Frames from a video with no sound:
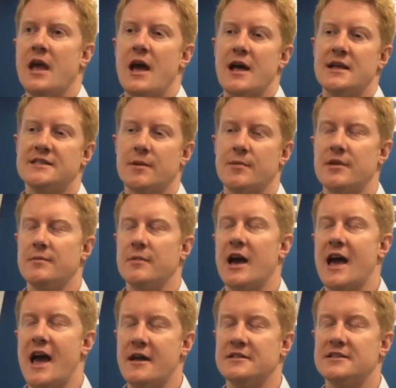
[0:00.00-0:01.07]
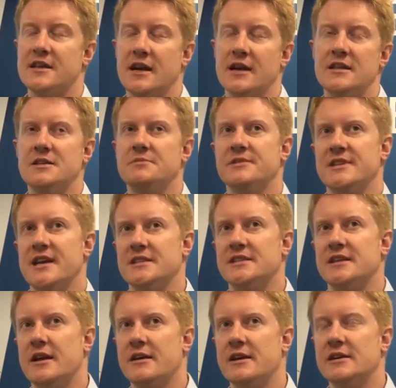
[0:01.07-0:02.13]
and some of them lie outside these
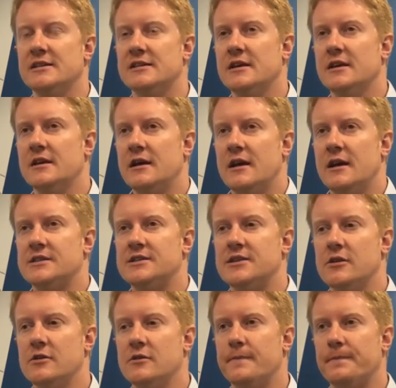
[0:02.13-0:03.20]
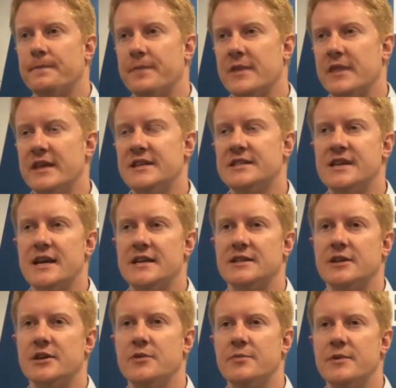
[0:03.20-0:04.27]
protected areas. And so these
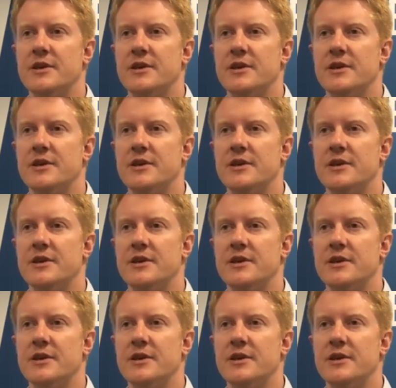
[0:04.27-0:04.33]
data could be